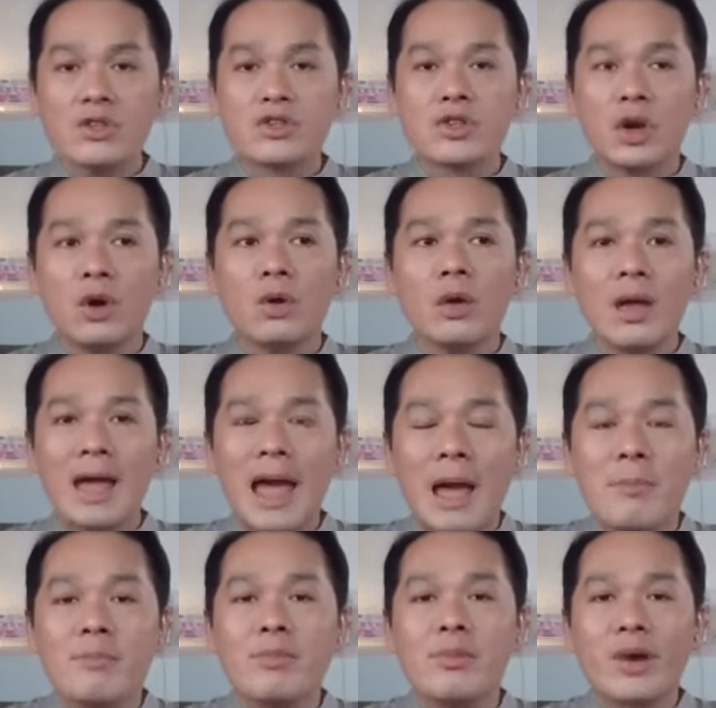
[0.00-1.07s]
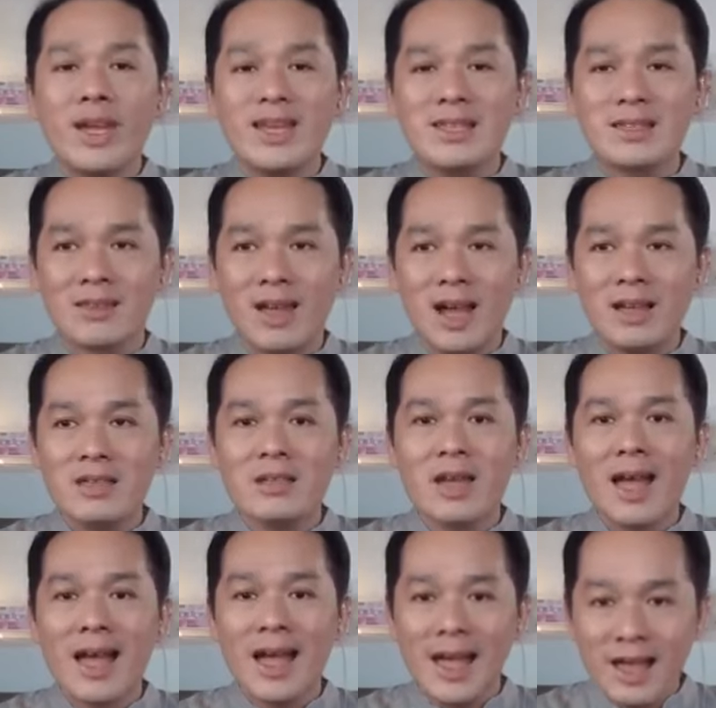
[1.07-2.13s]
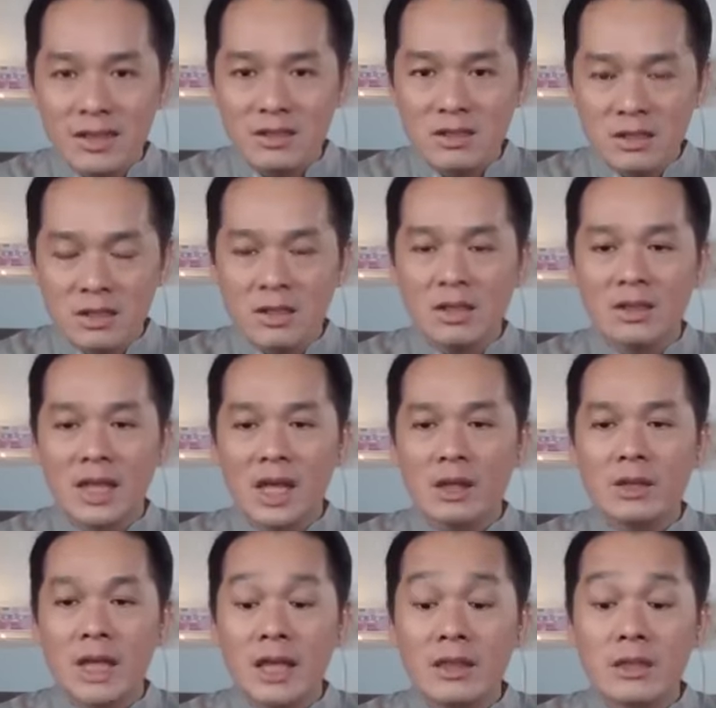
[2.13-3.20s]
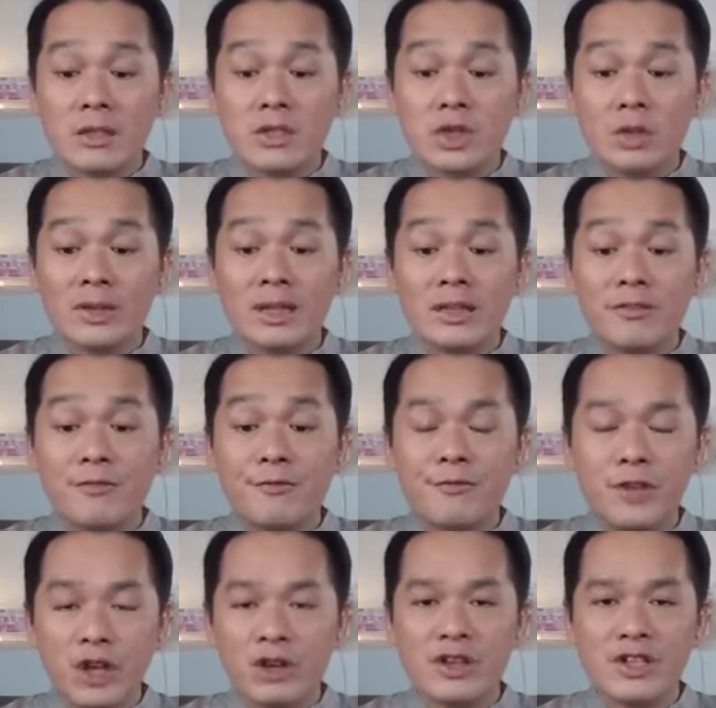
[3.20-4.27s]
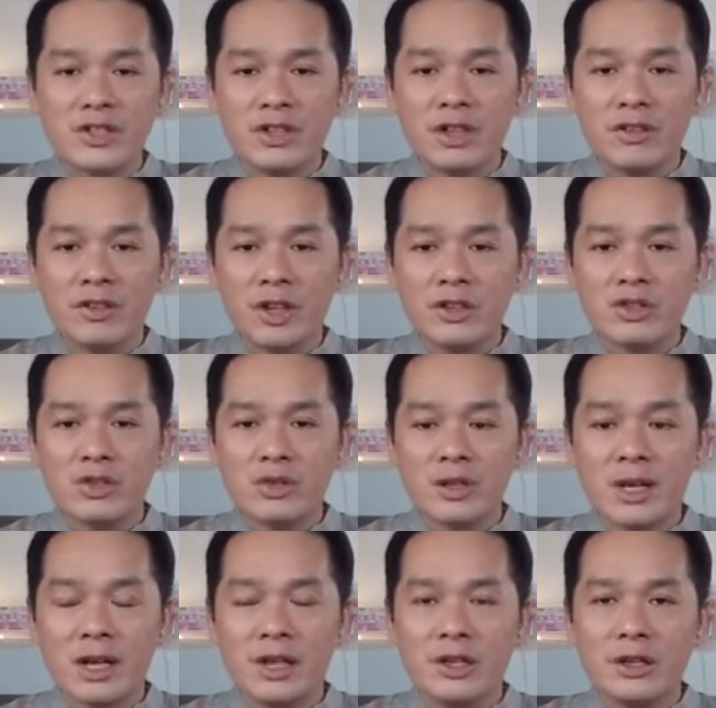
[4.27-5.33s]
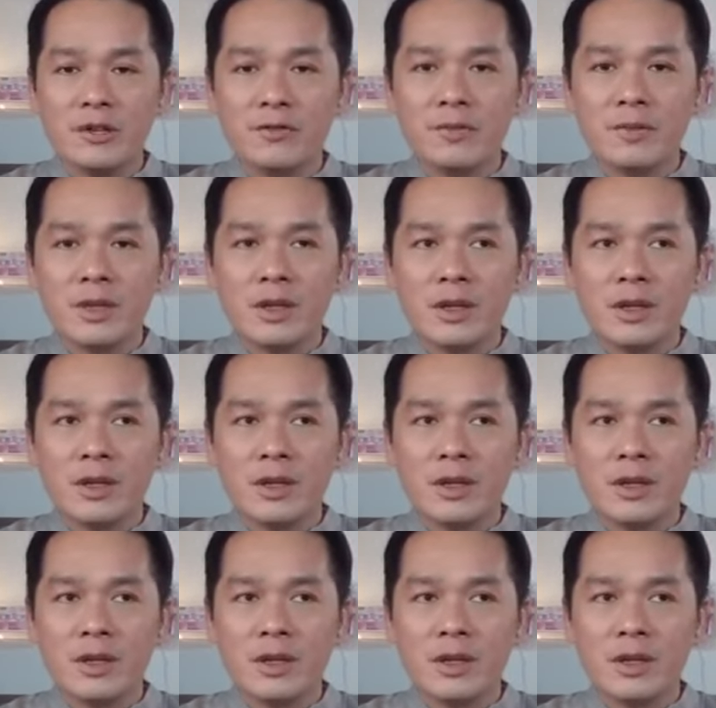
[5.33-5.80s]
So embrace that, and so that the fear is not there to kind of